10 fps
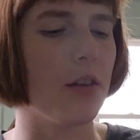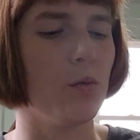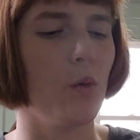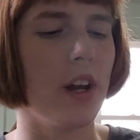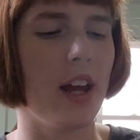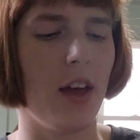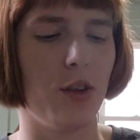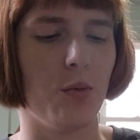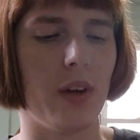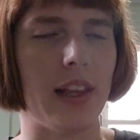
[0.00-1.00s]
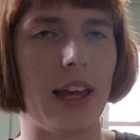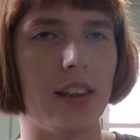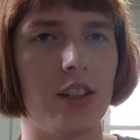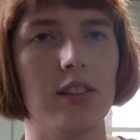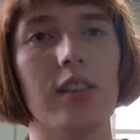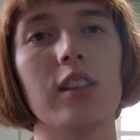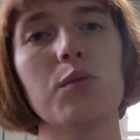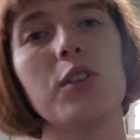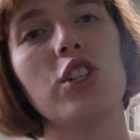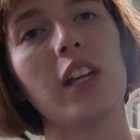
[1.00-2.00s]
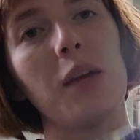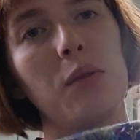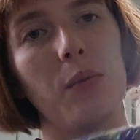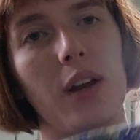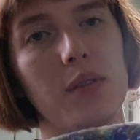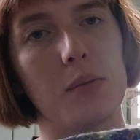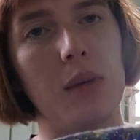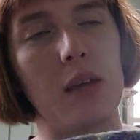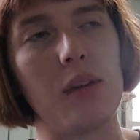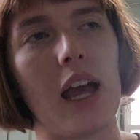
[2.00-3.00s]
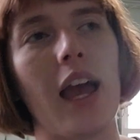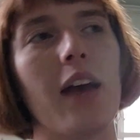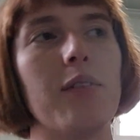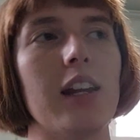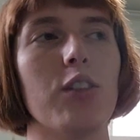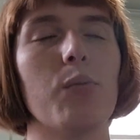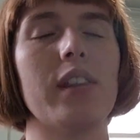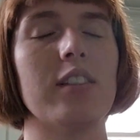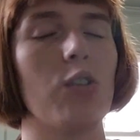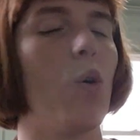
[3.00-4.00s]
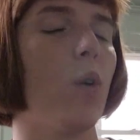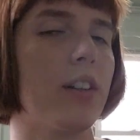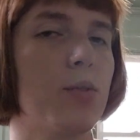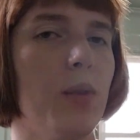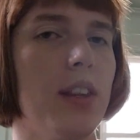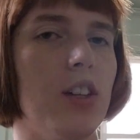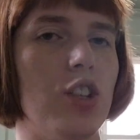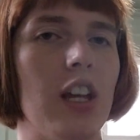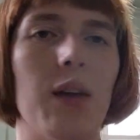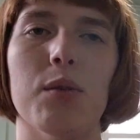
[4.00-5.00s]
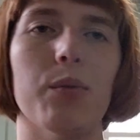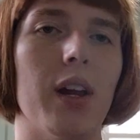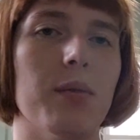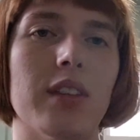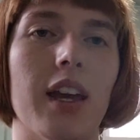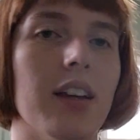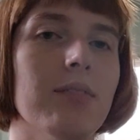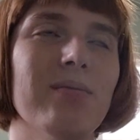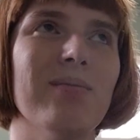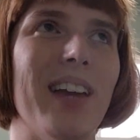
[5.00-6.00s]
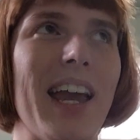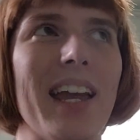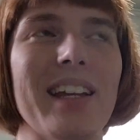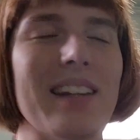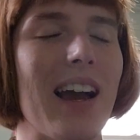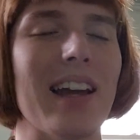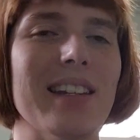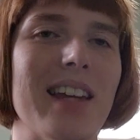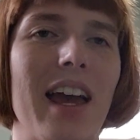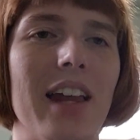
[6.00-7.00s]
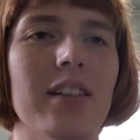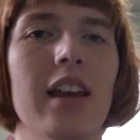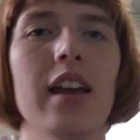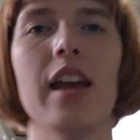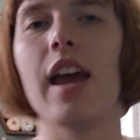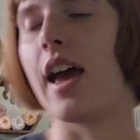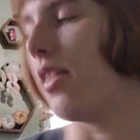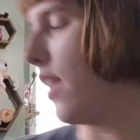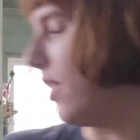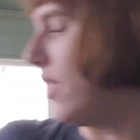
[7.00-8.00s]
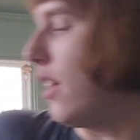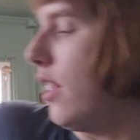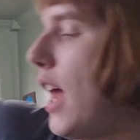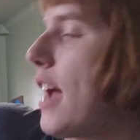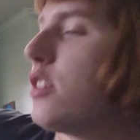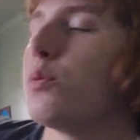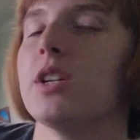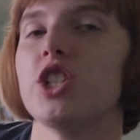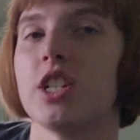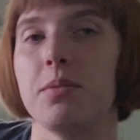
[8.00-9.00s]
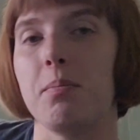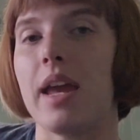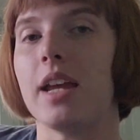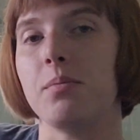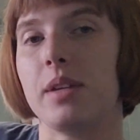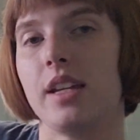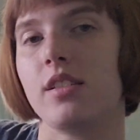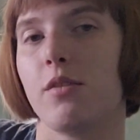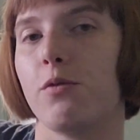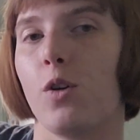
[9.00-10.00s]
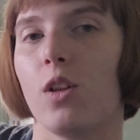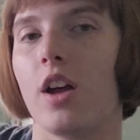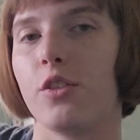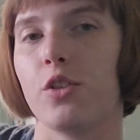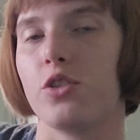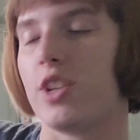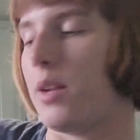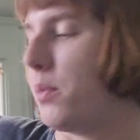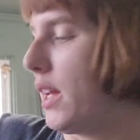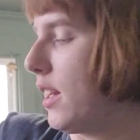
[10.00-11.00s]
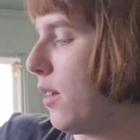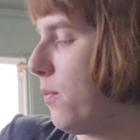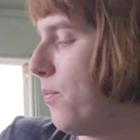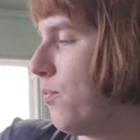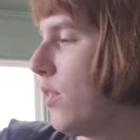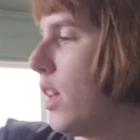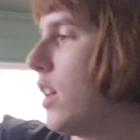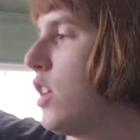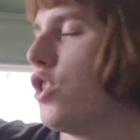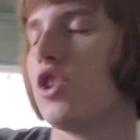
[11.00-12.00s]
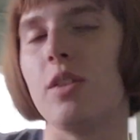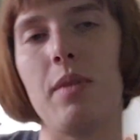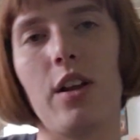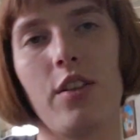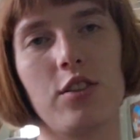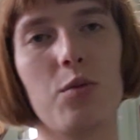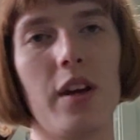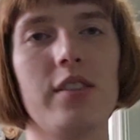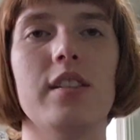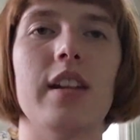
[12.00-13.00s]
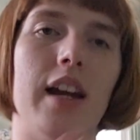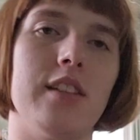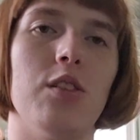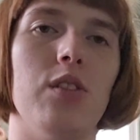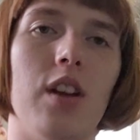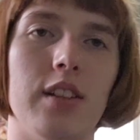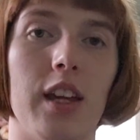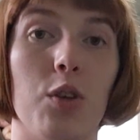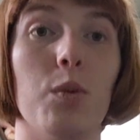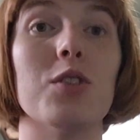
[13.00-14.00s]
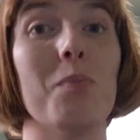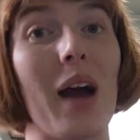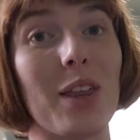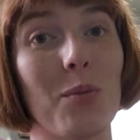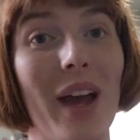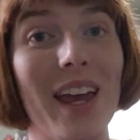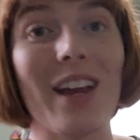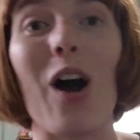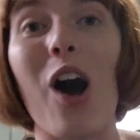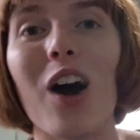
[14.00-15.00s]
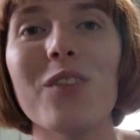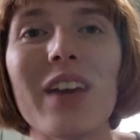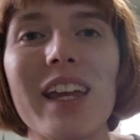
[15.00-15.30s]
one other one like this. This one she gave me when I was a baby. I have another one that's a horse one that she gave me when I was like 8, 9, 10. And then the last one she made me is a full-on crocheted blanket. She made all the squares and then I sewed it all together, which, by the way, on